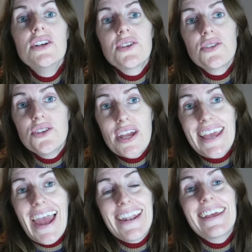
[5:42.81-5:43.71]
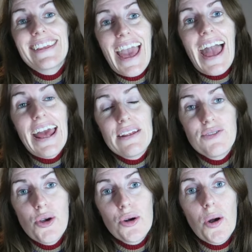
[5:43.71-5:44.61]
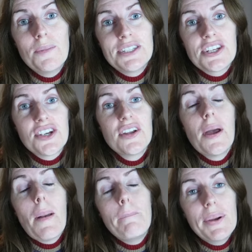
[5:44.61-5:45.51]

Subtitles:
So again, get ahead of your competition,